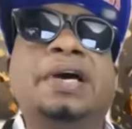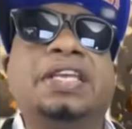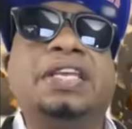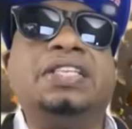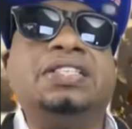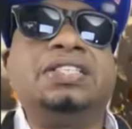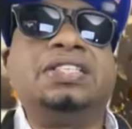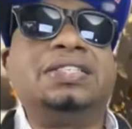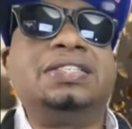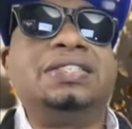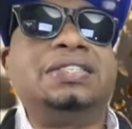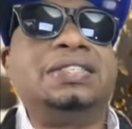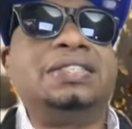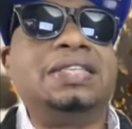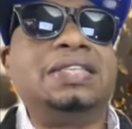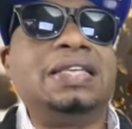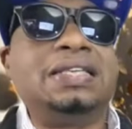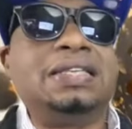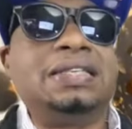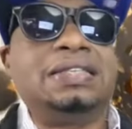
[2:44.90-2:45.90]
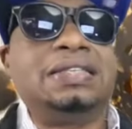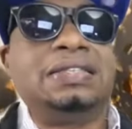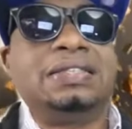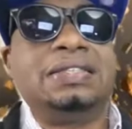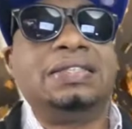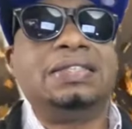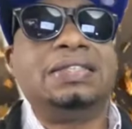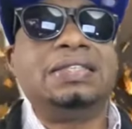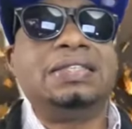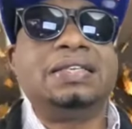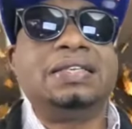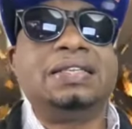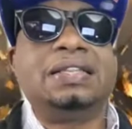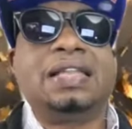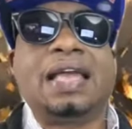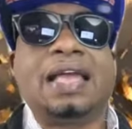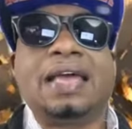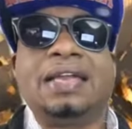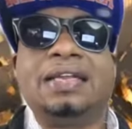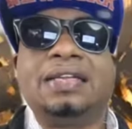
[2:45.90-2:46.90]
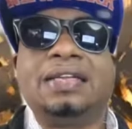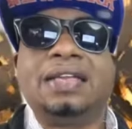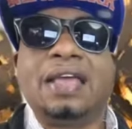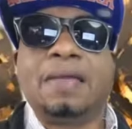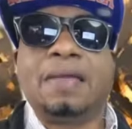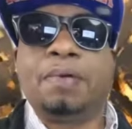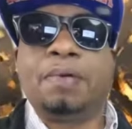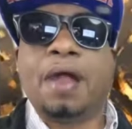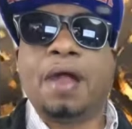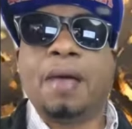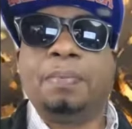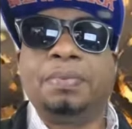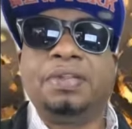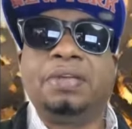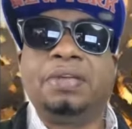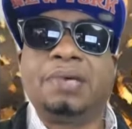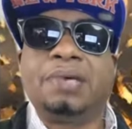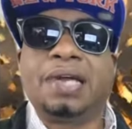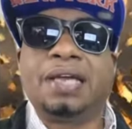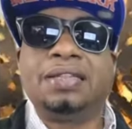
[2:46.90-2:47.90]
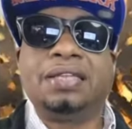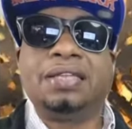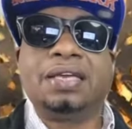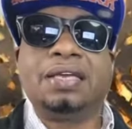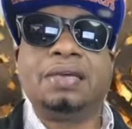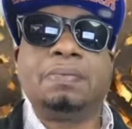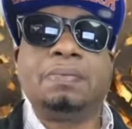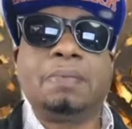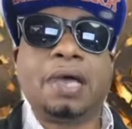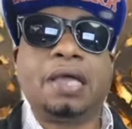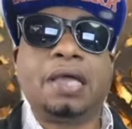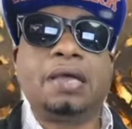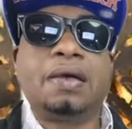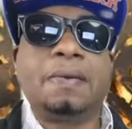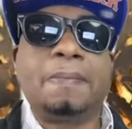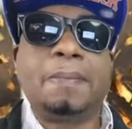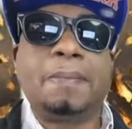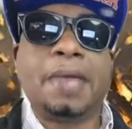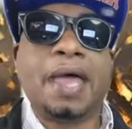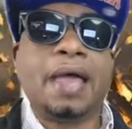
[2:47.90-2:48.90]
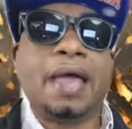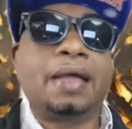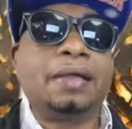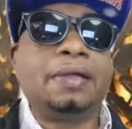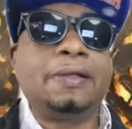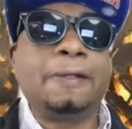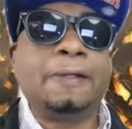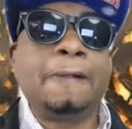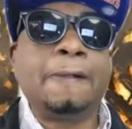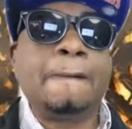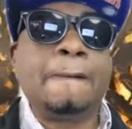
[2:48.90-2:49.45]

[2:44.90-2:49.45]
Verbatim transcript: but it just didn't see the light of day properly. But I think it might come back.